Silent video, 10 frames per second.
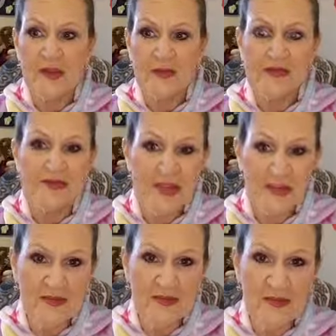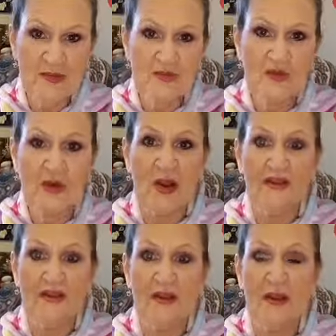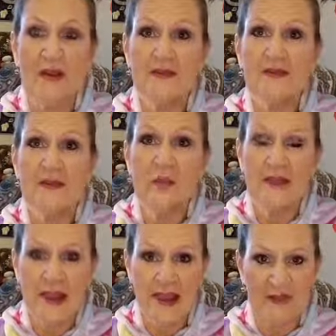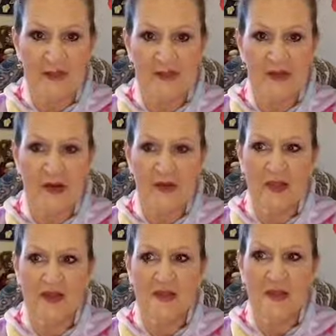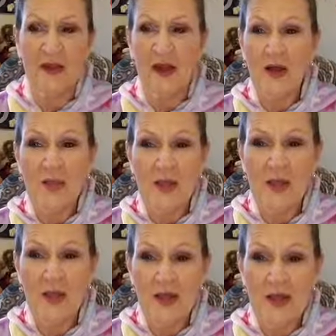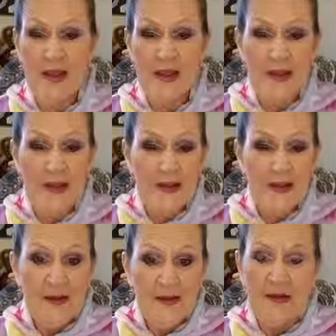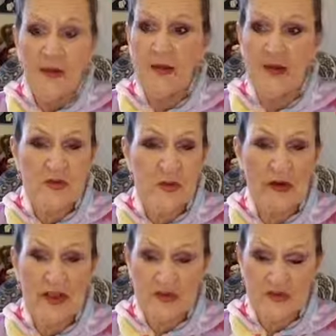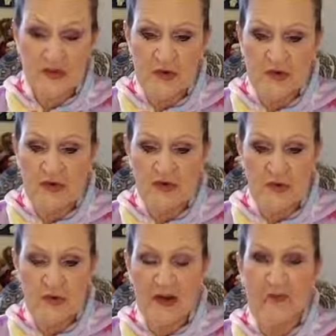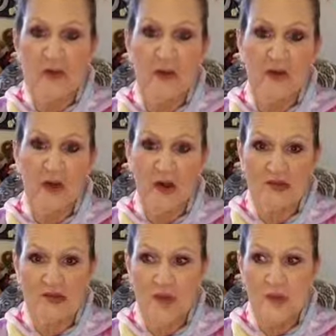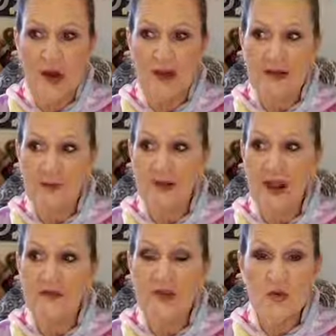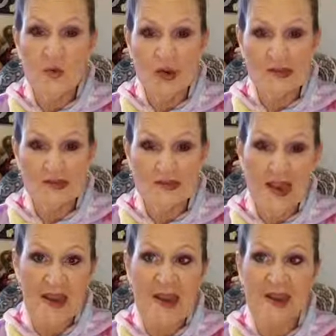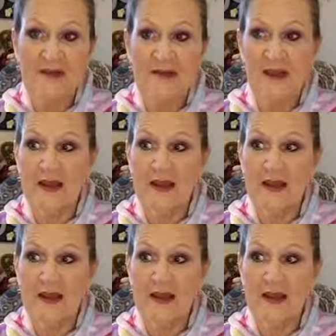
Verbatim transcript: Well, the same is so true for us in, in so many aspects of our lives. Although, you know, whenever you want to enter a new industry, whenever you want to launch a new product, whenever you want to take a,